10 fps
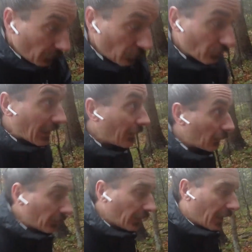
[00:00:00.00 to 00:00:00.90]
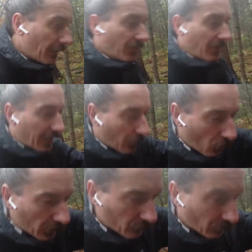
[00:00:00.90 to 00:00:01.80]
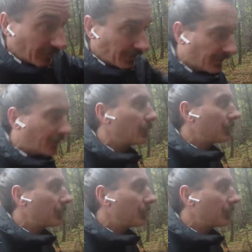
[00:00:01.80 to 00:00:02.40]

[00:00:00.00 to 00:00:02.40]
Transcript: You cannot look at everything all at once.